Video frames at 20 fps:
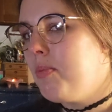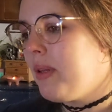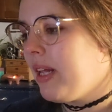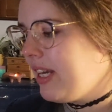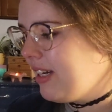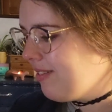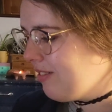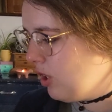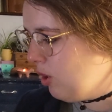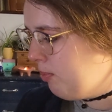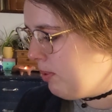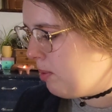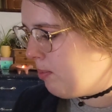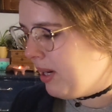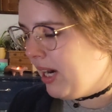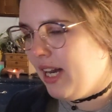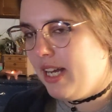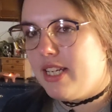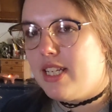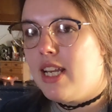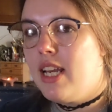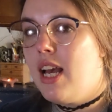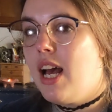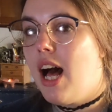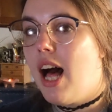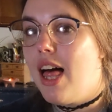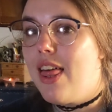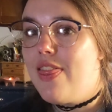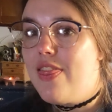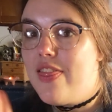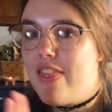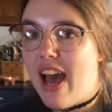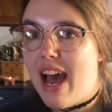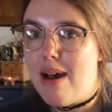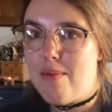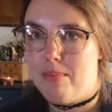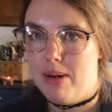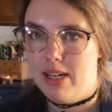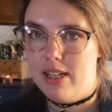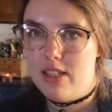Planet Robobot
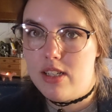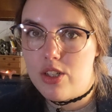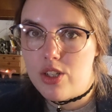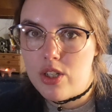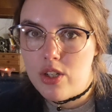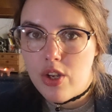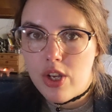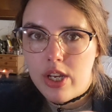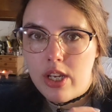that much.